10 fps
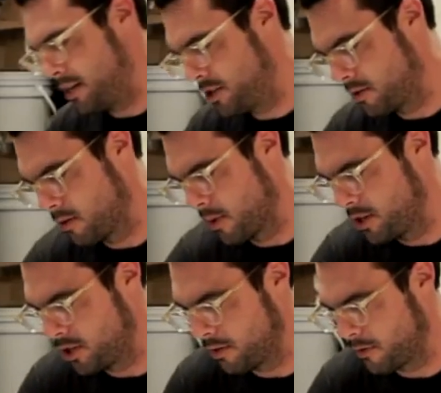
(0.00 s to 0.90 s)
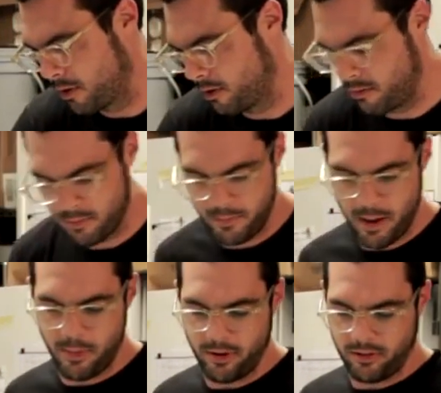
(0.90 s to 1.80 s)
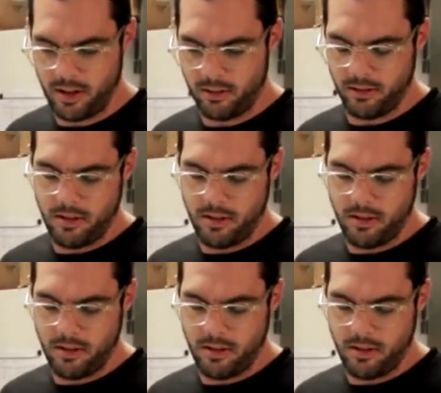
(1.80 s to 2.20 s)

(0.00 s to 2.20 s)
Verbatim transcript: general ratio for pepper to salt